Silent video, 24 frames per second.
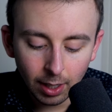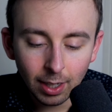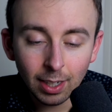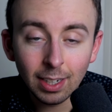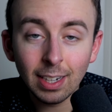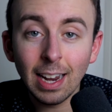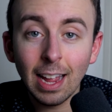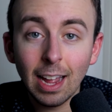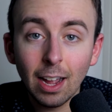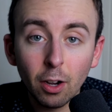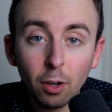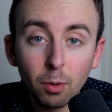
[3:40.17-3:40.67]

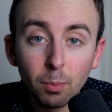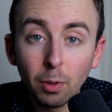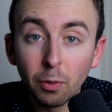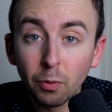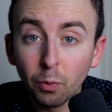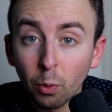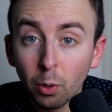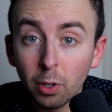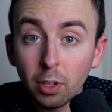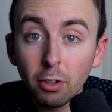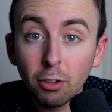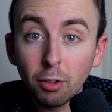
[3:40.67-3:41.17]
Now,
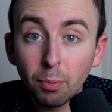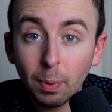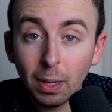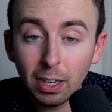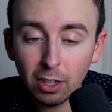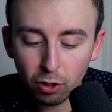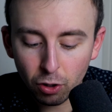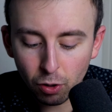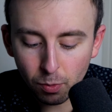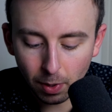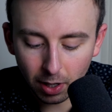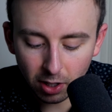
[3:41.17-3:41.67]
before you
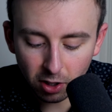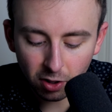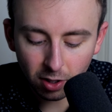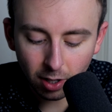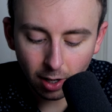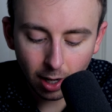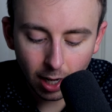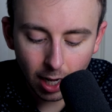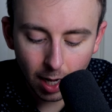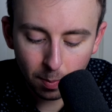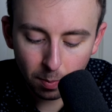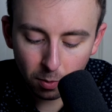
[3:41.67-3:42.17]
spend too much
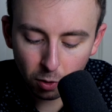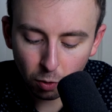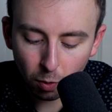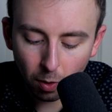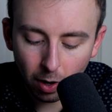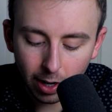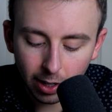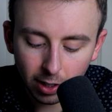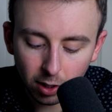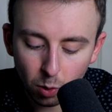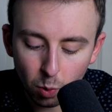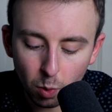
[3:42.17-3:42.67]
time
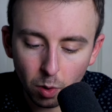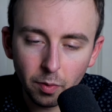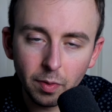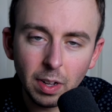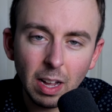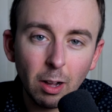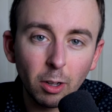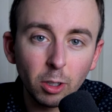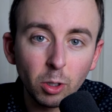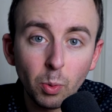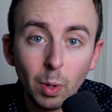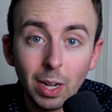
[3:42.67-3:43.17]
trying to
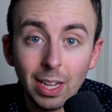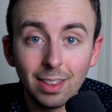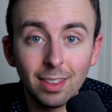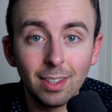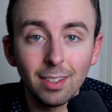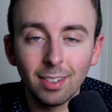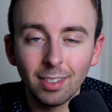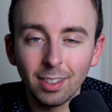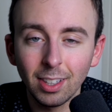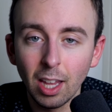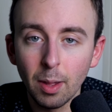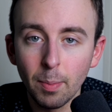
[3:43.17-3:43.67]
evaluate
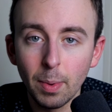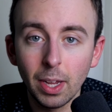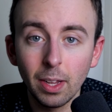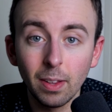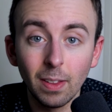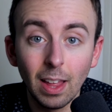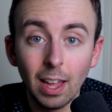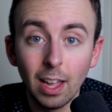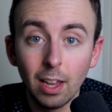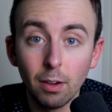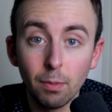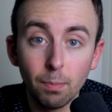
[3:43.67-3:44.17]
this limit
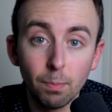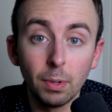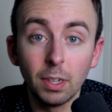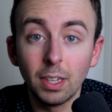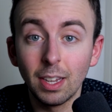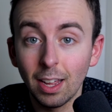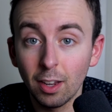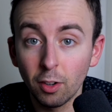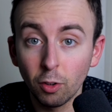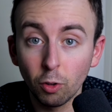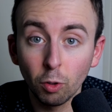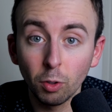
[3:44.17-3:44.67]
and
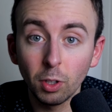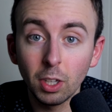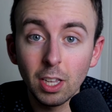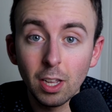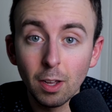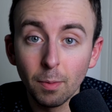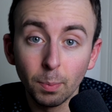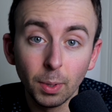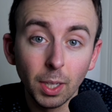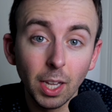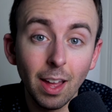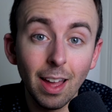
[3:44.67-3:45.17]
potentially
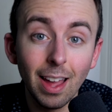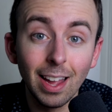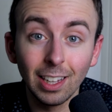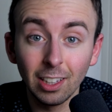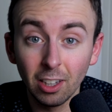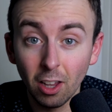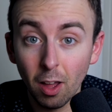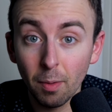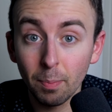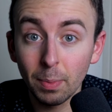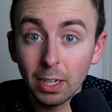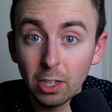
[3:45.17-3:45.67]
applying
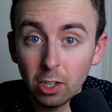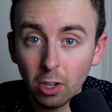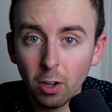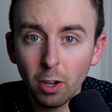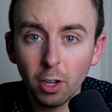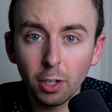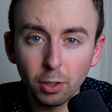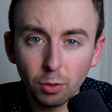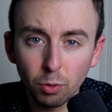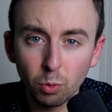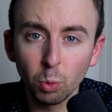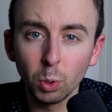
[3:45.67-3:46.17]

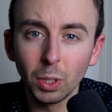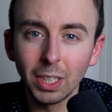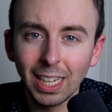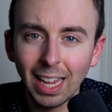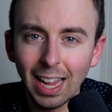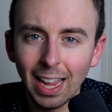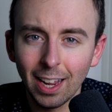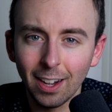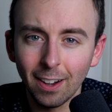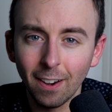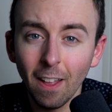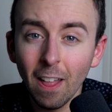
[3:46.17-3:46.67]
L'Hôpital's rule
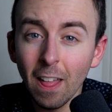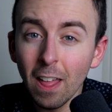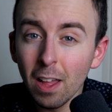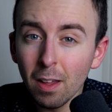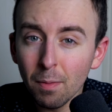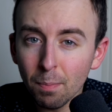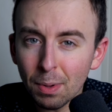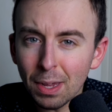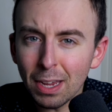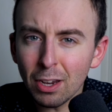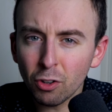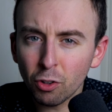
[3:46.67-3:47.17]
again,
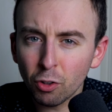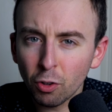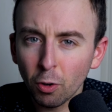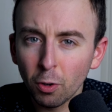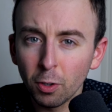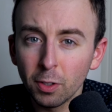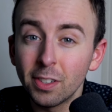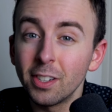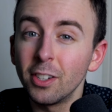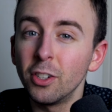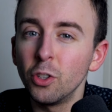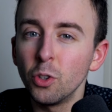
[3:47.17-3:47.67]
be sure
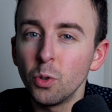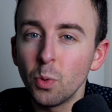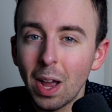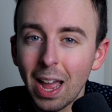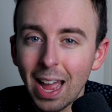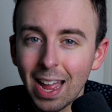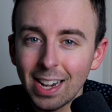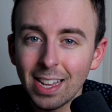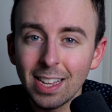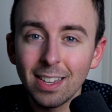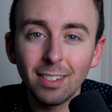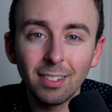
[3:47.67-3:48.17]
to do
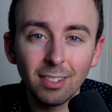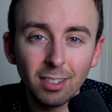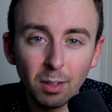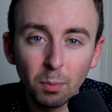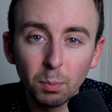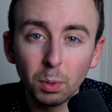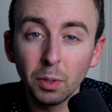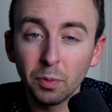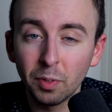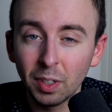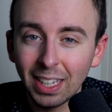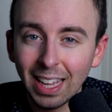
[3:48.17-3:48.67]
any
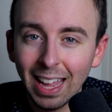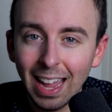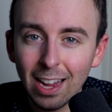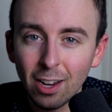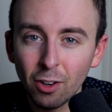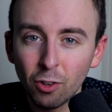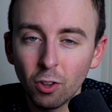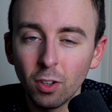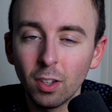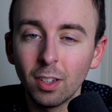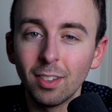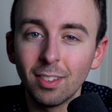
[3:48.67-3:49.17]

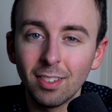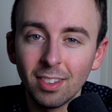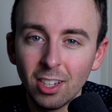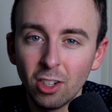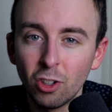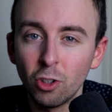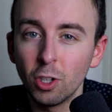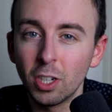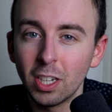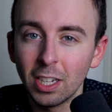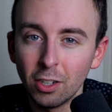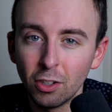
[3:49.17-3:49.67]
simplifications that
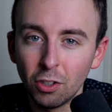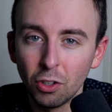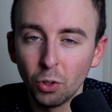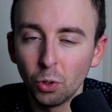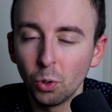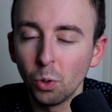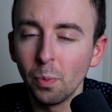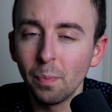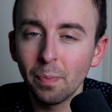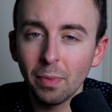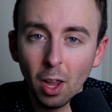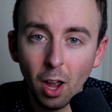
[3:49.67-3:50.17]
you can
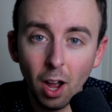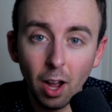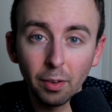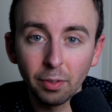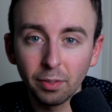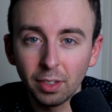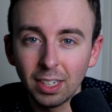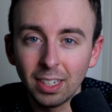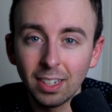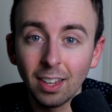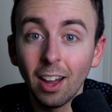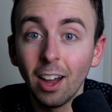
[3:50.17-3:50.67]
do.
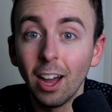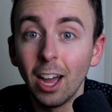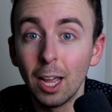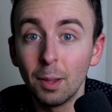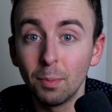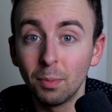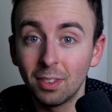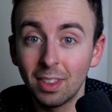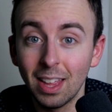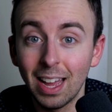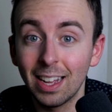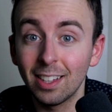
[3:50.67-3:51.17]

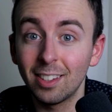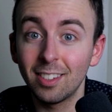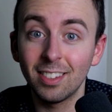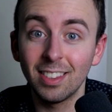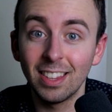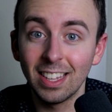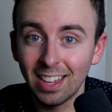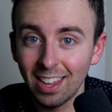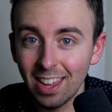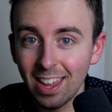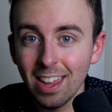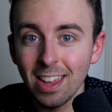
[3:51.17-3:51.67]
Oftentimes, that's
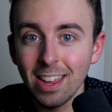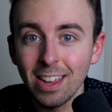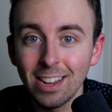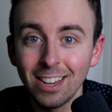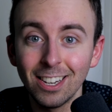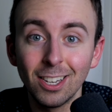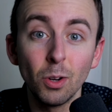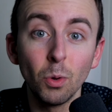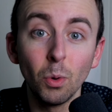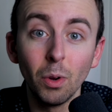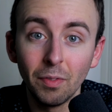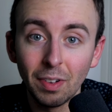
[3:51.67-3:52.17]
the key
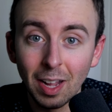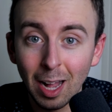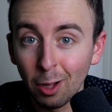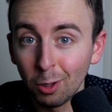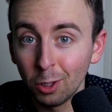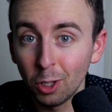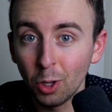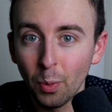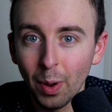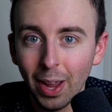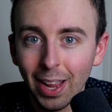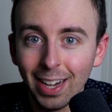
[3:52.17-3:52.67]
to
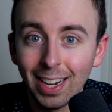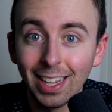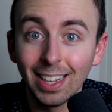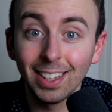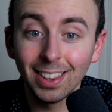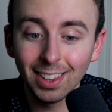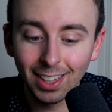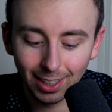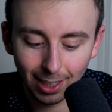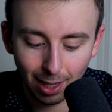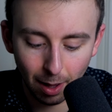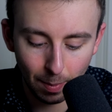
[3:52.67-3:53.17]
evaluating
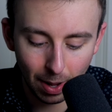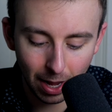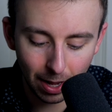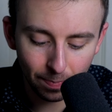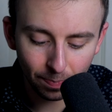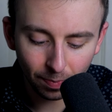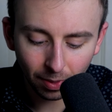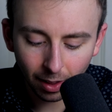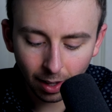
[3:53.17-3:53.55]
the limit.